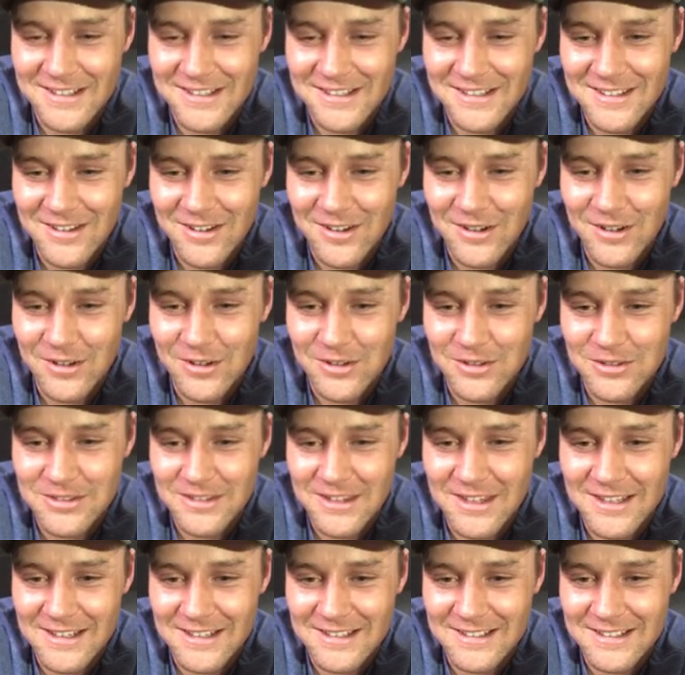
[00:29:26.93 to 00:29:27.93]
all thin
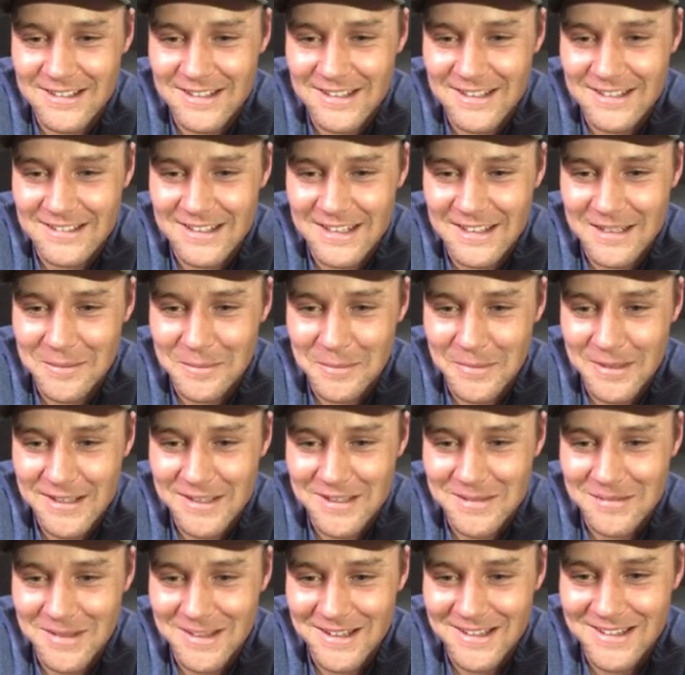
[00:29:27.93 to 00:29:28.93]
and lean and
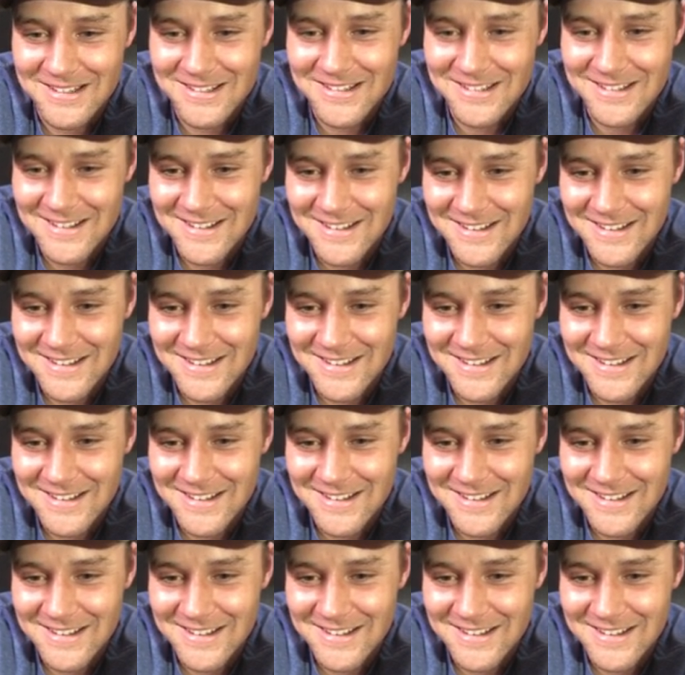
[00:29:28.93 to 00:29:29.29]
mean, man.